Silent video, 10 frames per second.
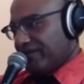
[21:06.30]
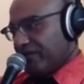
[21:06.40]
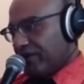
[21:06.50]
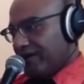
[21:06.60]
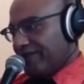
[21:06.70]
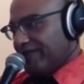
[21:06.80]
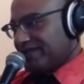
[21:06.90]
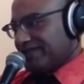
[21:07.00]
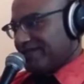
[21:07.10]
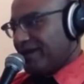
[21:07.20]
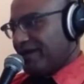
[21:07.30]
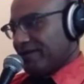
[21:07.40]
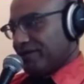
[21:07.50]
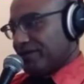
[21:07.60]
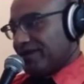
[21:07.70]
though obviously
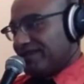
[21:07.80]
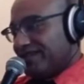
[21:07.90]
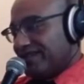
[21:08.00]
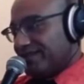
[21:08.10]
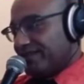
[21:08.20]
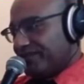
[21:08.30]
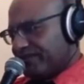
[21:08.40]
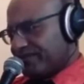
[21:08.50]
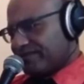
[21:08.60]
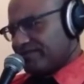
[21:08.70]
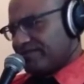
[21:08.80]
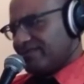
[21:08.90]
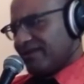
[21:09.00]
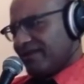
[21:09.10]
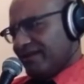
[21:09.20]
popular, cantina.
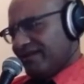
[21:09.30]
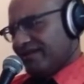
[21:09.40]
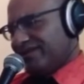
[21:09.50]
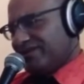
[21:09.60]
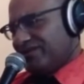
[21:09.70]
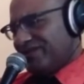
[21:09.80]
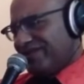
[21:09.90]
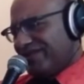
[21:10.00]
Do you really